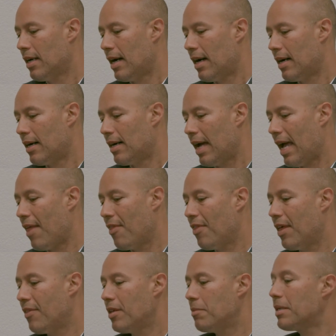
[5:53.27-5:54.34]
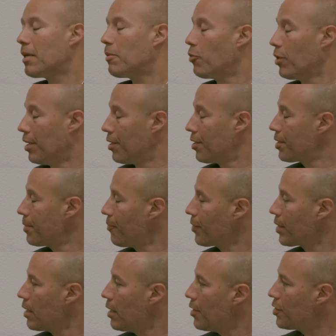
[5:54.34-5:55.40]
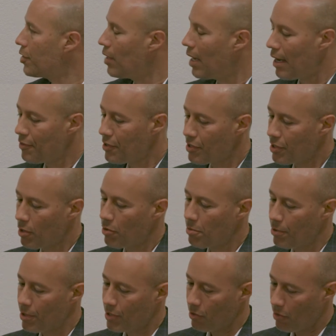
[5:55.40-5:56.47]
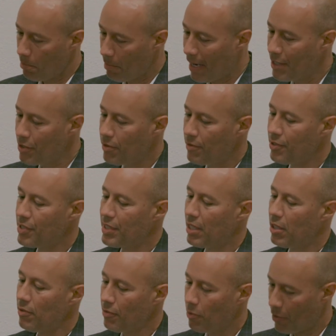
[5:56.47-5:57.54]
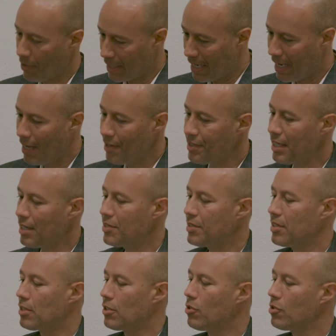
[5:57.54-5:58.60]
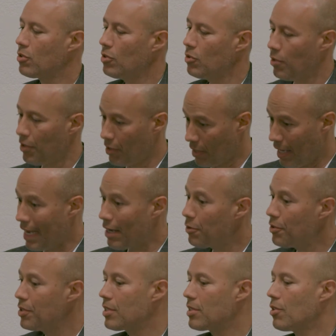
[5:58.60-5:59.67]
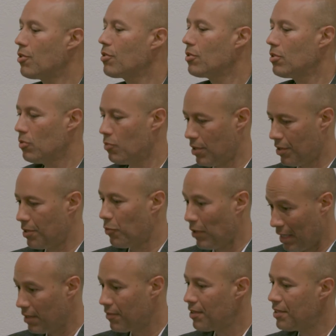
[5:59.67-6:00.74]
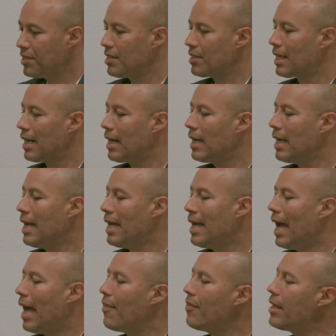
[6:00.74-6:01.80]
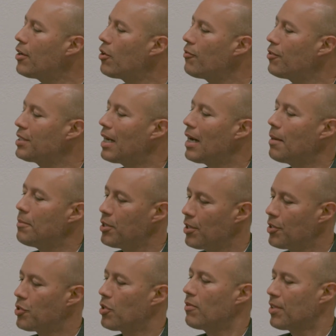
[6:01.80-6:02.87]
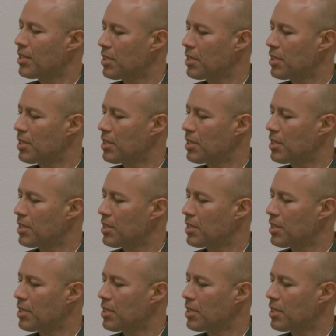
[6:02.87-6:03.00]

and then they become windows. So you have to start with books that remind you of yourself, where the context is local, where the language is local, where the relevance is high. And then over time you can sort of